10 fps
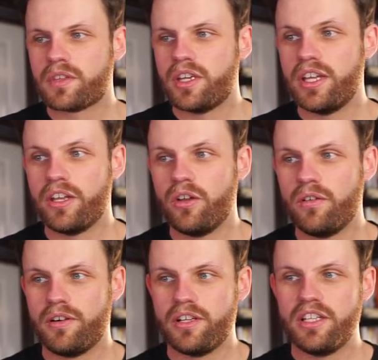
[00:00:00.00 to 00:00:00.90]
And then
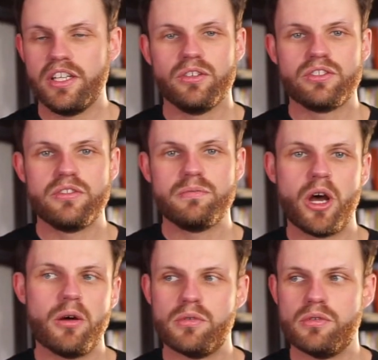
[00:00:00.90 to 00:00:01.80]
finally onto
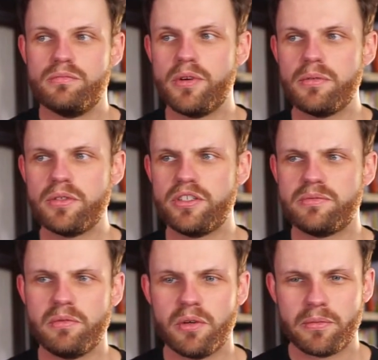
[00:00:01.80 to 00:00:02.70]
purple. Purple used to be
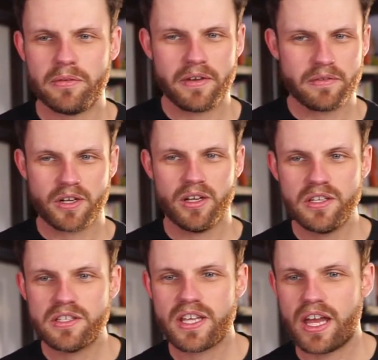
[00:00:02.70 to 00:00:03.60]
one of my favourite
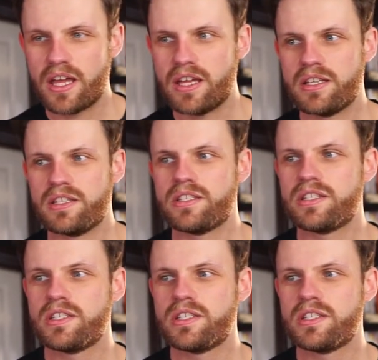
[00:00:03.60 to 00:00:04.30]
colours, and